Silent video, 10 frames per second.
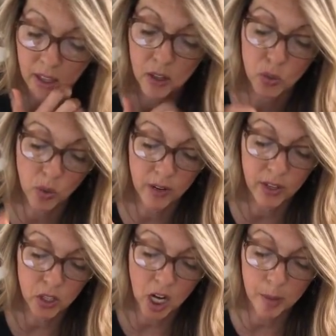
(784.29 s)
There's one of
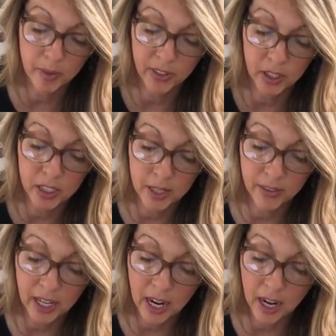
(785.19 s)
each, Combivir,
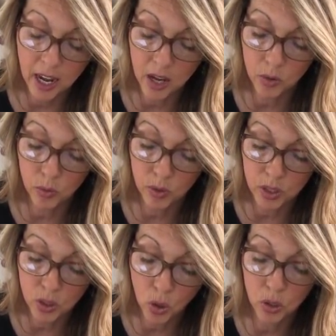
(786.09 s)
Tivicay, and
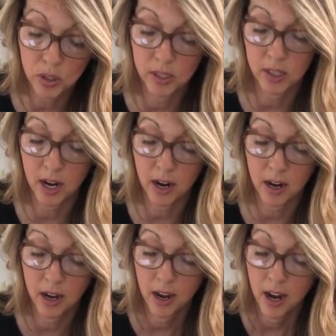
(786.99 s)
Resolsta.
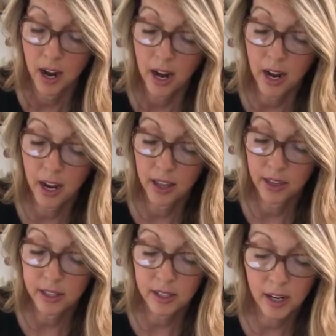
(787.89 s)
And
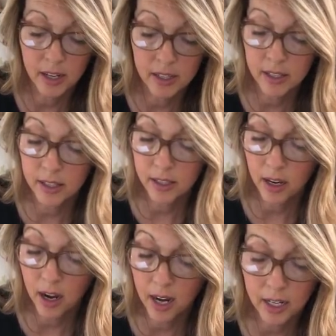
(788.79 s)
they said,
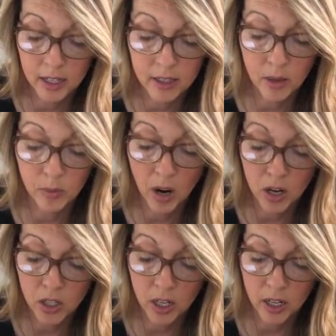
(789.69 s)
I get some
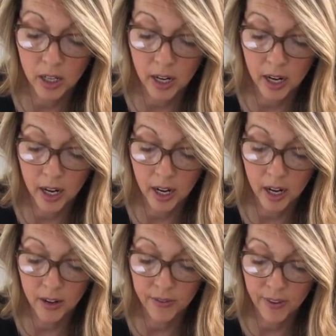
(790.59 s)
nausea
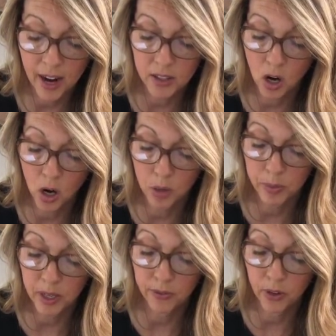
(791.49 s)
and fast
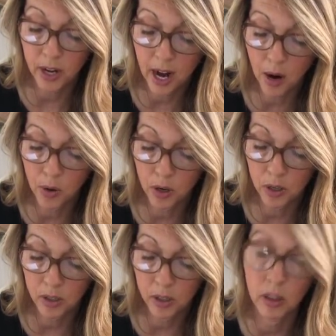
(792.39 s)
heartbeat for an
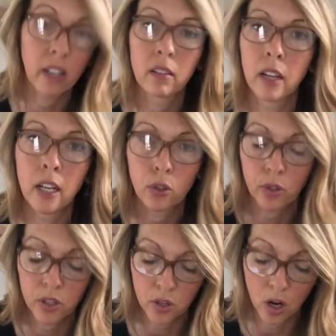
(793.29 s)
hour, like
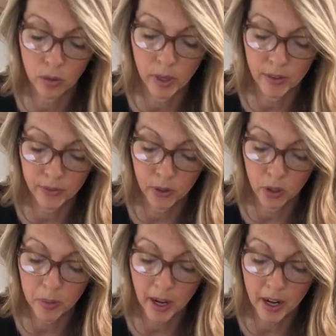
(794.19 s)
increased heart rate
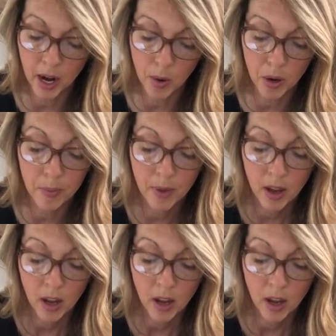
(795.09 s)
for about an hour.